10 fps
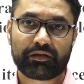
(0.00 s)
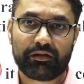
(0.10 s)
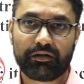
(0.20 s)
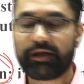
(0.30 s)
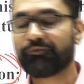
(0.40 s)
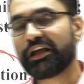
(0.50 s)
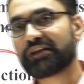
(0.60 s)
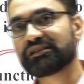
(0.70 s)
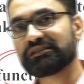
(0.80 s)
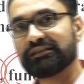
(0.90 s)
Okay, we are
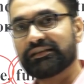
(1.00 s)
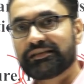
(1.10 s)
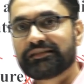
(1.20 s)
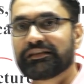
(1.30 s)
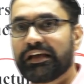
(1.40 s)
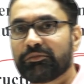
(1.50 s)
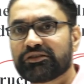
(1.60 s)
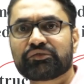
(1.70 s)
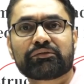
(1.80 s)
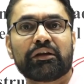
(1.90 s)
just discussing
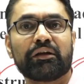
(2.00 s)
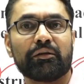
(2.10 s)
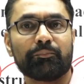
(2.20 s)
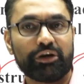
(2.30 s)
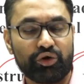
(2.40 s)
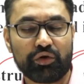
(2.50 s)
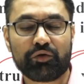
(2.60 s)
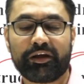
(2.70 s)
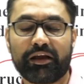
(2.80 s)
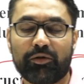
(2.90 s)
syllabus, but don't
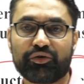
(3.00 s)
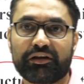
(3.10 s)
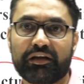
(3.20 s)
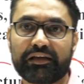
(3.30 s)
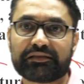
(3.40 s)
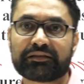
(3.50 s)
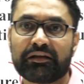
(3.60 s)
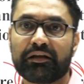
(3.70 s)
worry about it guys.